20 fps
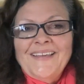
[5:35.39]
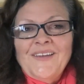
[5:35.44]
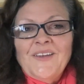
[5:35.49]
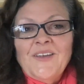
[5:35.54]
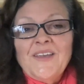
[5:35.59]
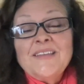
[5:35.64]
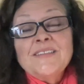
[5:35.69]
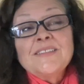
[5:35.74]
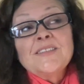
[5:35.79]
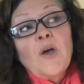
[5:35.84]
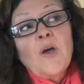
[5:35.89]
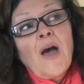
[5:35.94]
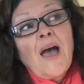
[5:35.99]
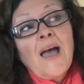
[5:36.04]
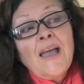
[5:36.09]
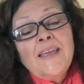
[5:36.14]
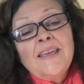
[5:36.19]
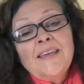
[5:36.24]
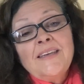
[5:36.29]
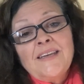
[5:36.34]
Okay, so
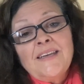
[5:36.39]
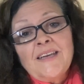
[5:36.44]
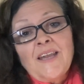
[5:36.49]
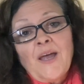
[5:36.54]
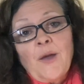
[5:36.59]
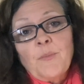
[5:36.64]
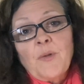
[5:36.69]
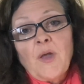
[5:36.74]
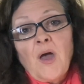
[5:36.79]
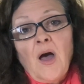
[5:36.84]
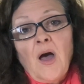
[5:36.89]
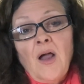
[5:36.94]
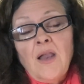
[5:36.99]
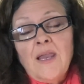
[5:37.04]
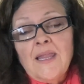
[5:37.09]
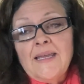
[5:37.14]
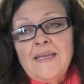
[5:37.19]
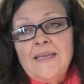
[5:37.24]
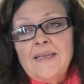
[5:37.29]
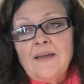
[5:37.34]
I ended up
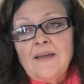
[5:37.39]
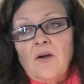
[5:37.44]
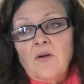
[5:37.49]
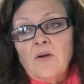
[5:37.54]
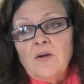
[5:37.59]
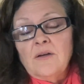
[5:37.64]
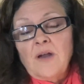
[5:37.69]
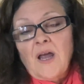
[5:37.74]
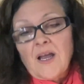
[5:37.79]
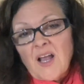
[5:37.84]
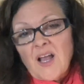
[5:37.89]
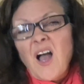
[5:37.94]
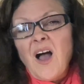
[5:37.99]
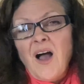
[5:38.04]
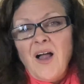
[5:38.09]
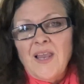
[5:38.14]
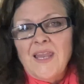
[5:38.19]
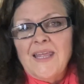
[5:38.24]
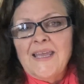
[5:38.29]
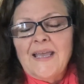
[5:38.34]
calling, or not
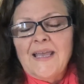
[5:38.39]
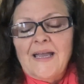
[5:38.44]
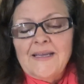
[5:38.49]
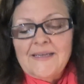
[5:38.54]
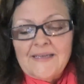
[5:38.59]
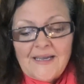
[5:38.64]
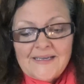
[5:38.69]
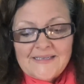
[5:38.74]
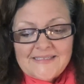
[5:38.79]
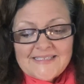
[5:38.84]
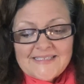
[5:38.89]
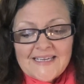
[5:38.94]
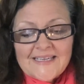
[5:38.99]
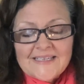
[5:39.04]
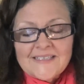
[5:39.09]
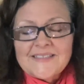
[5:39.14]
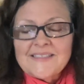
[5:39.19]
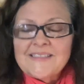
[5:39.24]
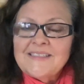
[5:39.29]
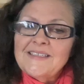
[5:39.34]
calling, I
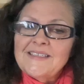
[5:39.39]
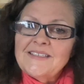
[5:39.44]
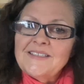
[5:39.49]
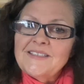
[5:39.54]
texted